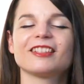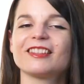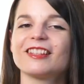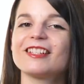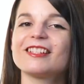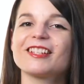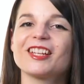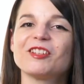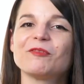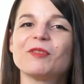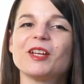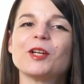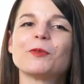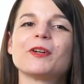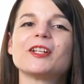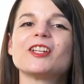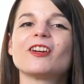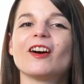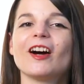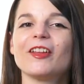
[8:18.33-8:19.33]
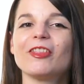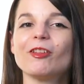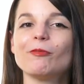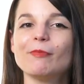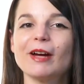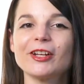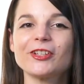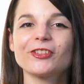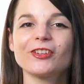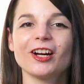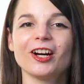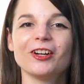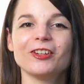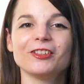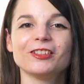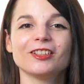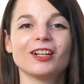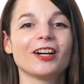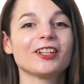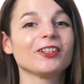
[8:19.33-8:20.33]
This can be when you're on the metro,
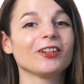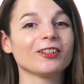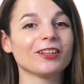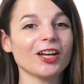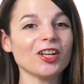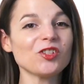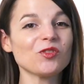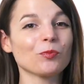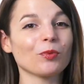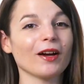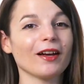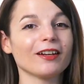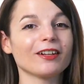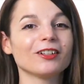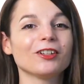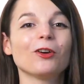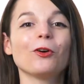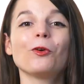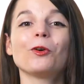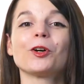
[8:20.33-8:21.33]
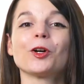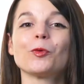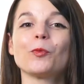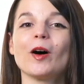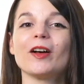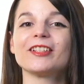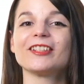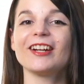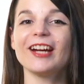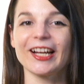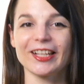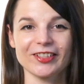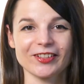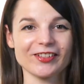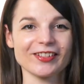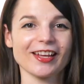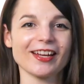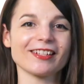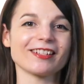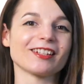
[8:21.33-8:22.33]
on your lunch break, or while you're
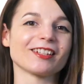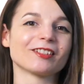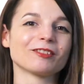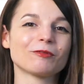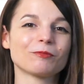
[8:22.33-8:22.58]
exercising.